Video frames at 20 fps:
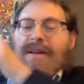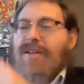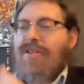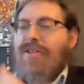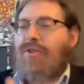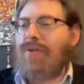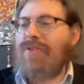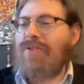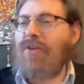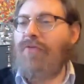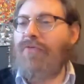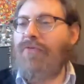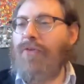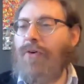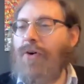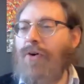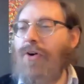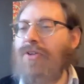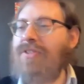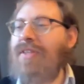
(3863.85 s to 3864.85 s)
so it's you
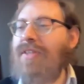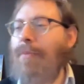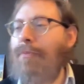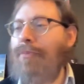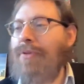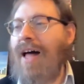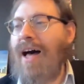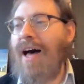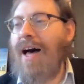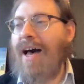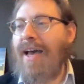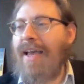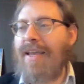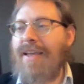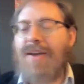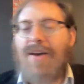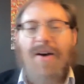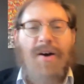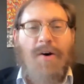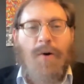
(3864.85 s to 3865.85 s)
first
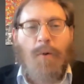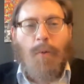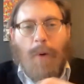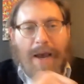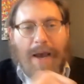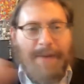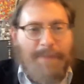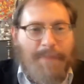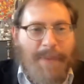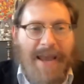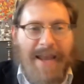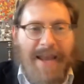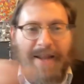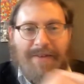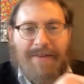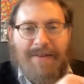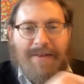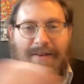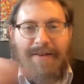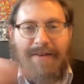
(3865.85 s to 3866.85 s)
apply white
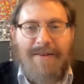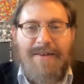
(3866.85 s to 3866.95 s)
paint